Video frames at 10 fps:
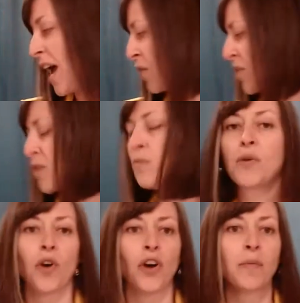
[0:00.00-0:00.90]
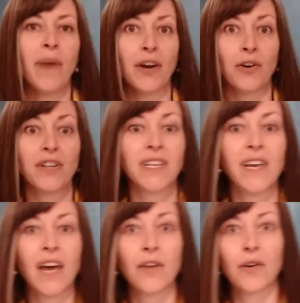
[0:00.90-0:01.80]
how can we work better
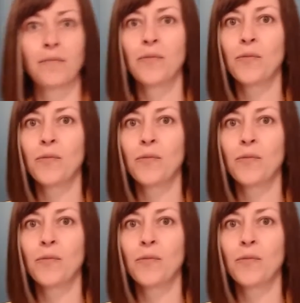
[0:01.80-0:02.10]
together?